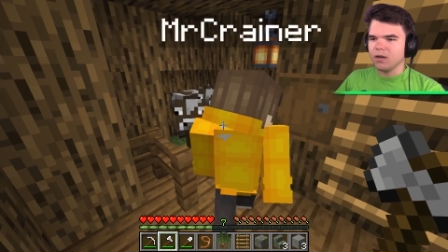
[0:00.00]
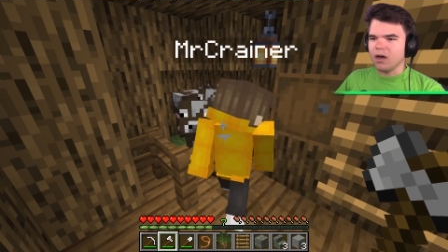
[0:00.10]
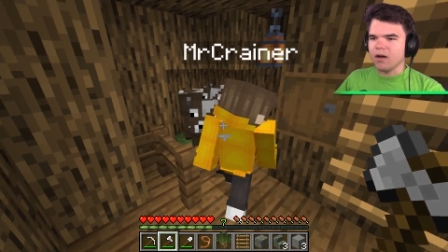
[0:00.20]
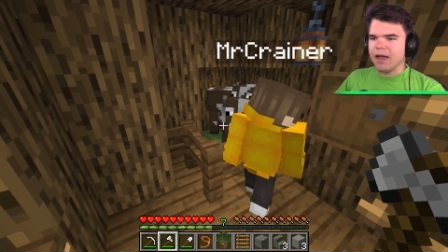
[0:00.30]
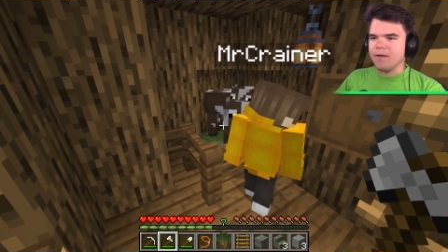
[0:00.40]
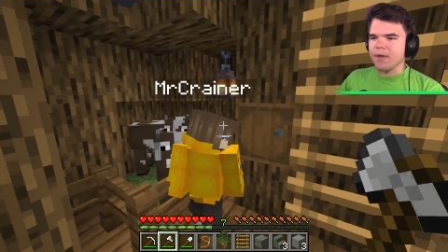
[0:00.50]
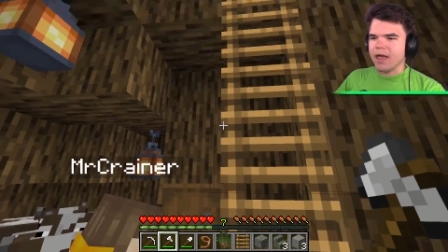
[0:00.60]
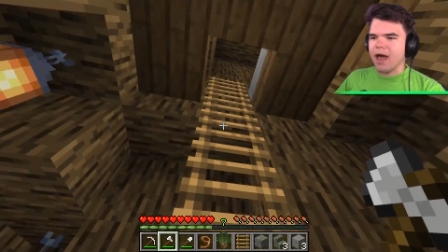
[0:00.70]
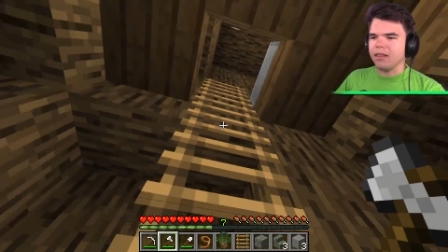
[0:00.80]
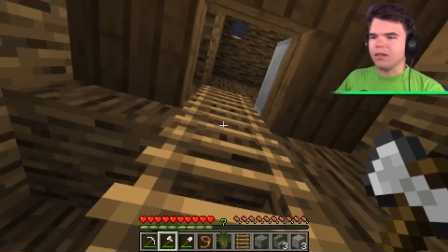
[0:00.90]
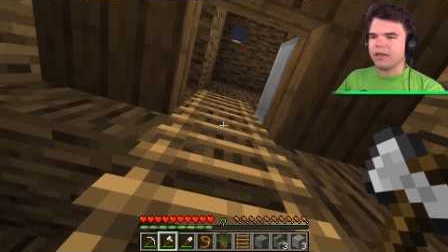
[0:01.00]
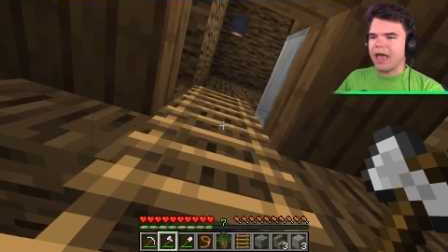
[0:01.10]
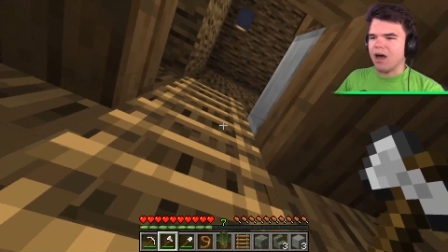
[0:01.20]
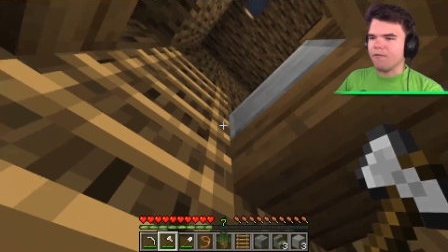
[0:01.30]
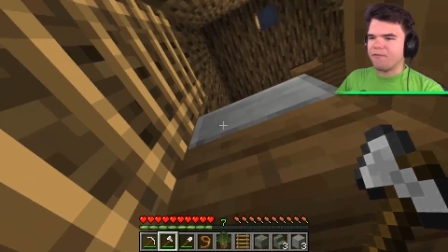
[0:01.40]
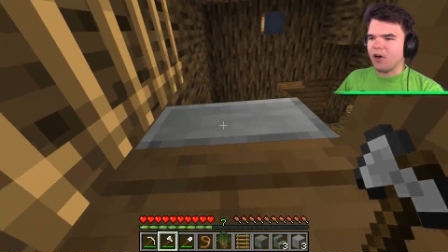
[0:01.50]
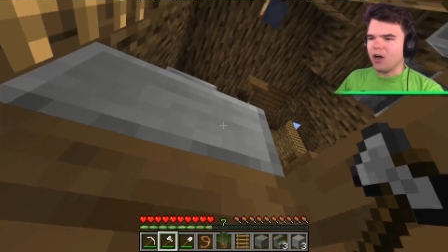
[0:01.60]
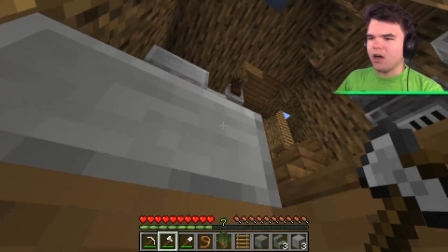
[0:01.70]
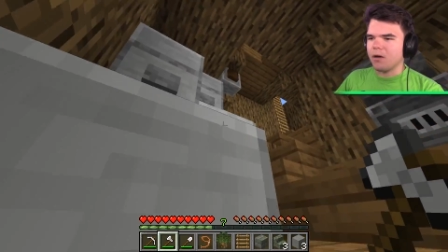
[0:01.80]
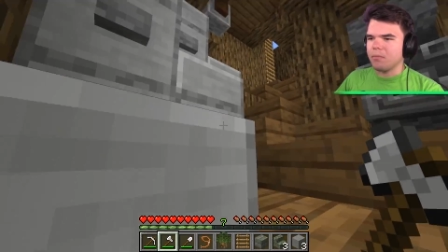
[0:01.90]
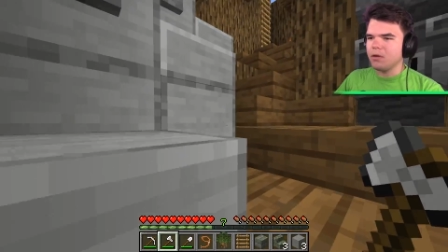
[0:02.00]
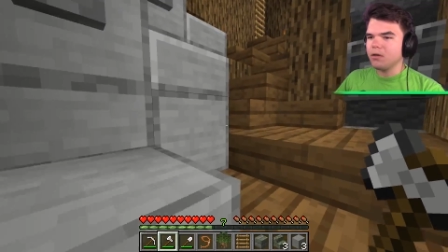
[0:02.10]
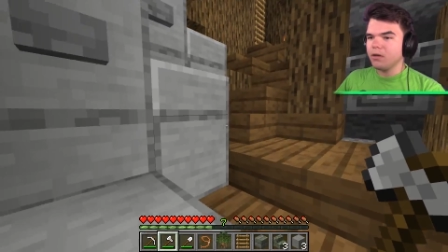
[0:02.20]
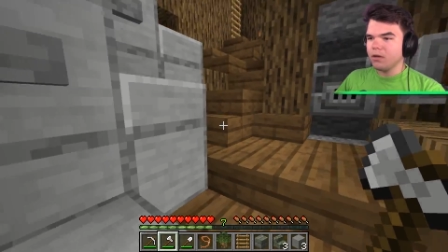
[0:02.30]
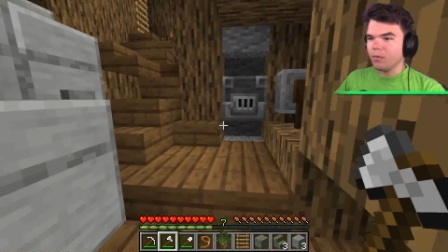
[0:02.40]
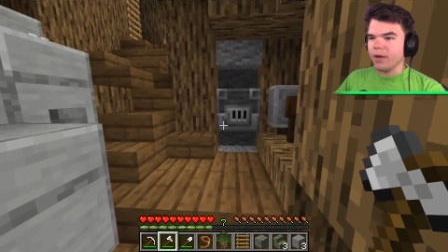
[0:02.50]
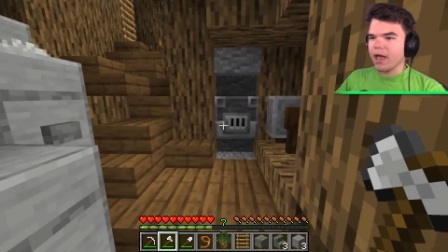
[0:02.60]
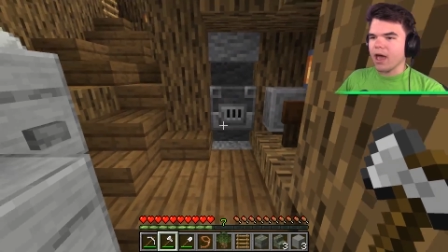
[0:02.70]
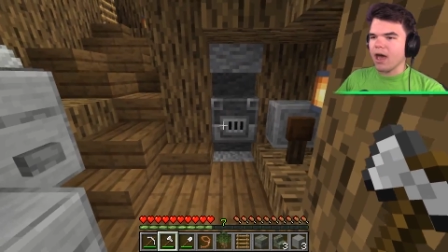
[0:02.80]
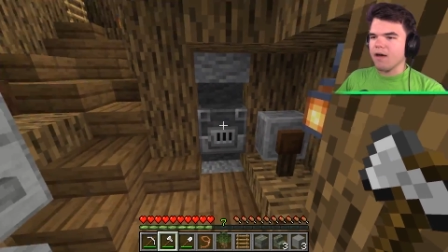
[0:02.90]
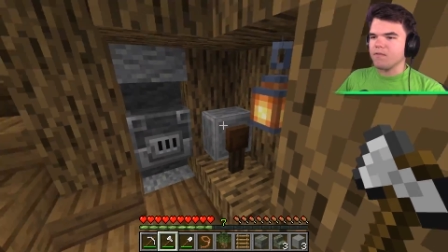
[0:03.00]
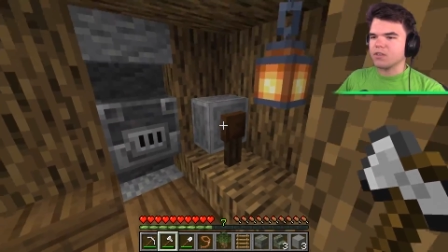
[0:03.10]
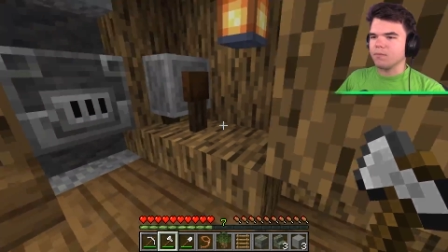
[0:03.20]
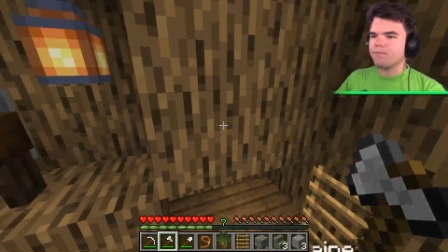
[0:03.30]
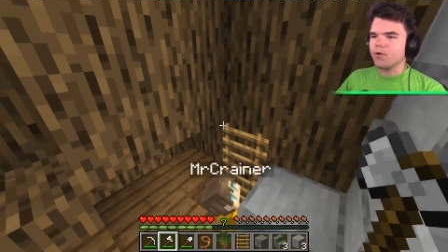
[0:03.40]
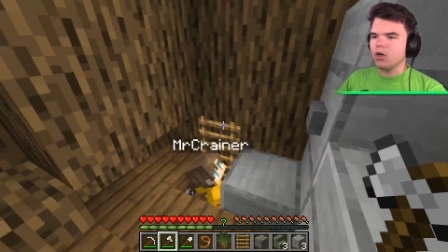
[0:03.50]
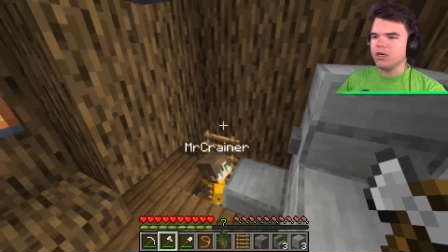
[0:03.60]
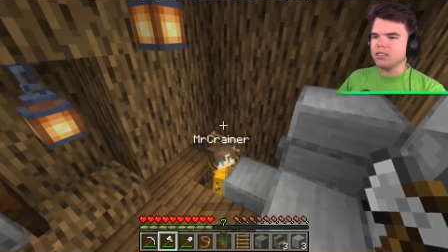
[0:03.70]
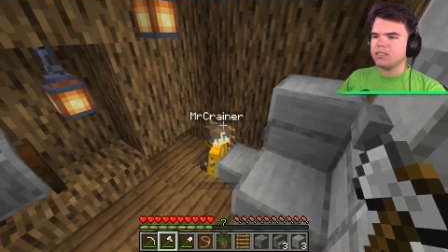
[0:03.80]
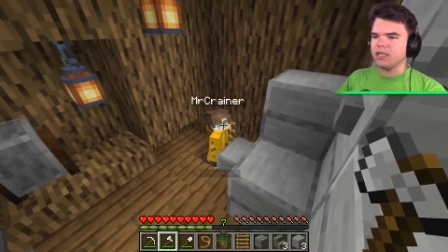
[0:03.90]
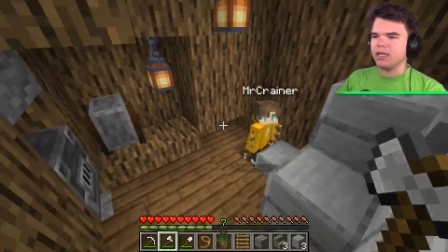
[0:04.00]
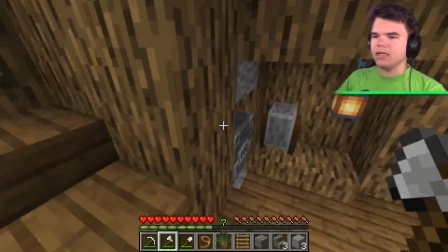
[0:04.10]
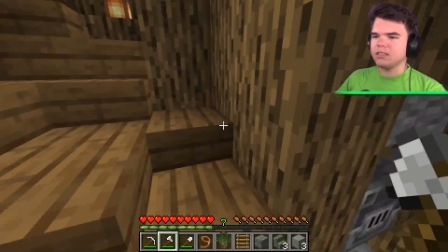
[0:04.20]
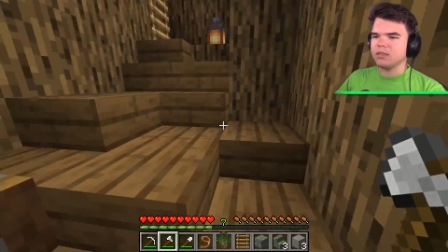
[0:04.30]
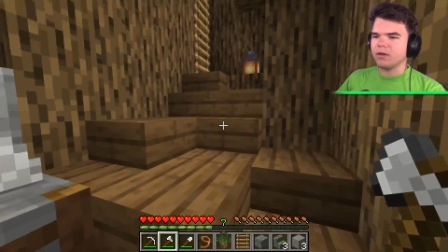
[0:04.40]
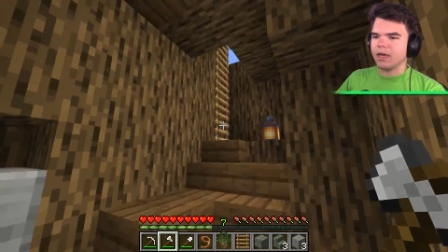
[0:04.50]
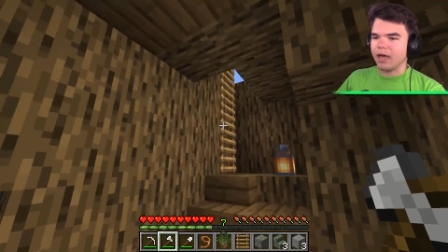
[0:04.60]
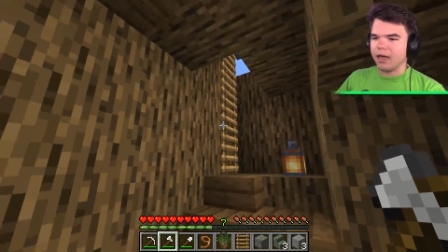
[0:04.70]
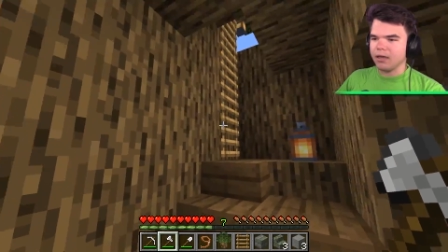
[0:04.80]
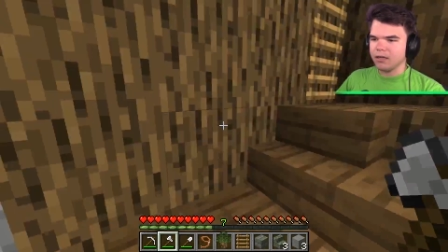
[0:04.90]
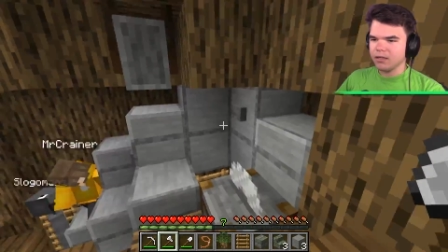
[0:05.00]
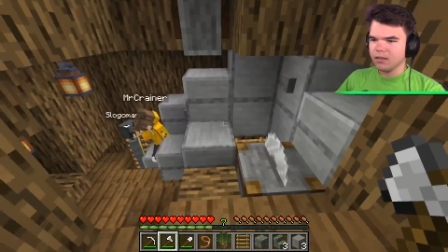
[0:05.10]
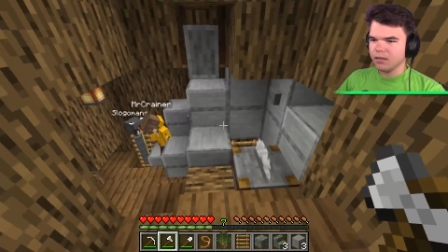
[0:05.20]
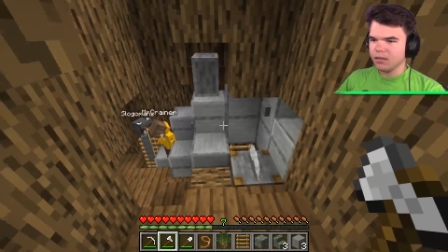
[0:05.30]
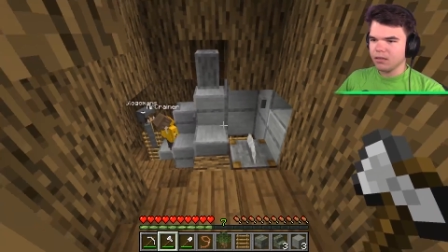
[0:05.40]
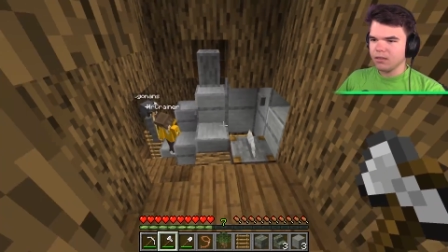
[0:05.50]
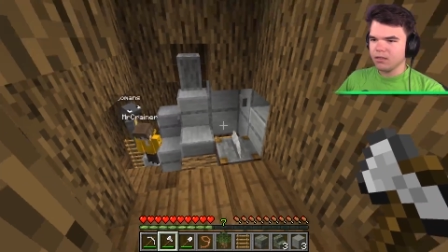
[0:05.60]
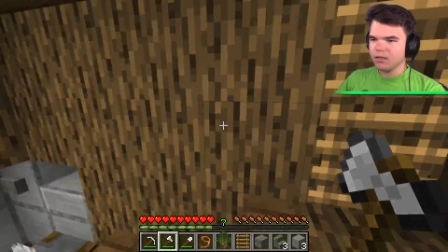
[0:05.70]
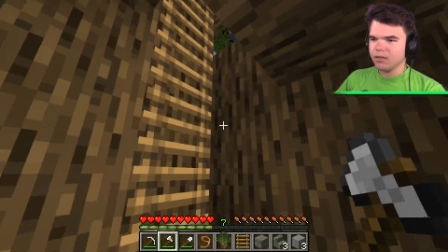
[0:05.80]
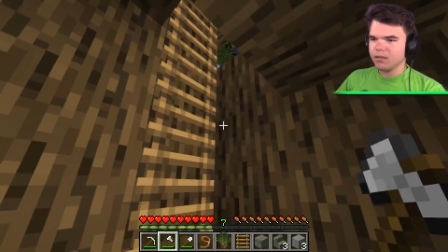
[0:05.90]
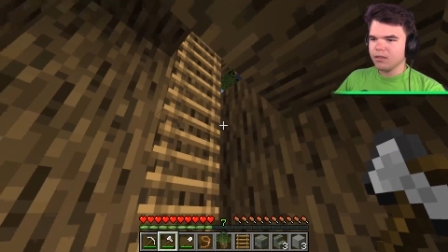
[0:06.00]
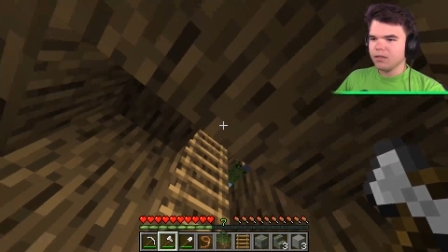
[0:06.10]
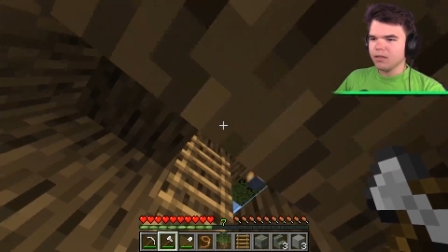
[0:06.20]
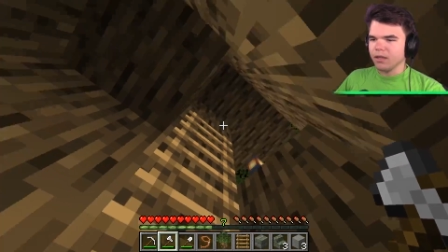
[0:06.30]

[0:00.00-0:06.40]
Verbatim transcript: All right, we got a little cow farm. We have some furnaces. Here. Okay. It's definitely tight.